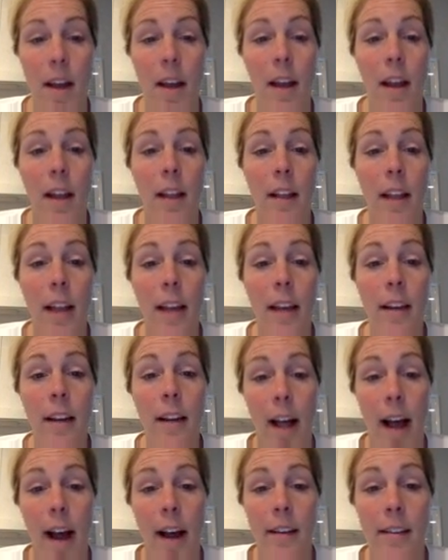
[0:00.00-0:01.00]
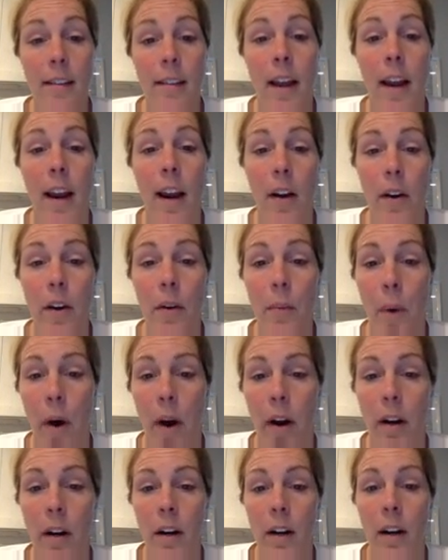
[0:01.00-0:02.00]
Light and glass, air and
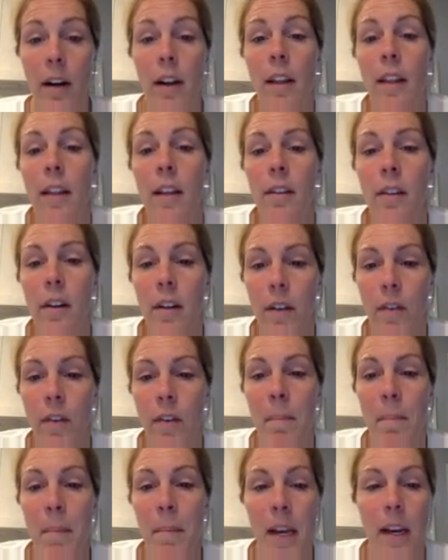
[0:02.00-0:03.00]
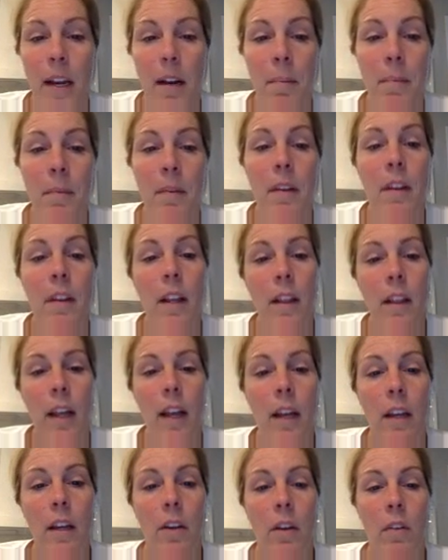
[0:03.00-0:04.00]
water, these are different mediums that
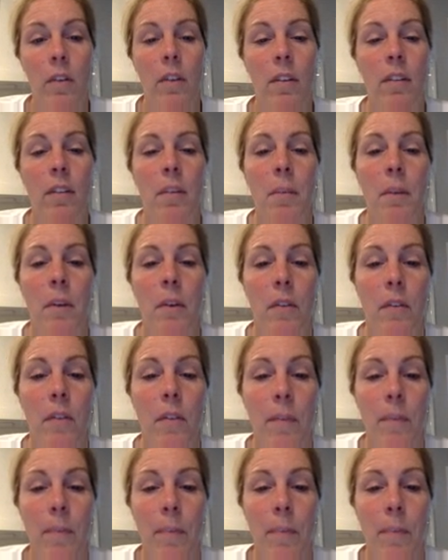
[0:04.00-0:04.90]
light uses to move.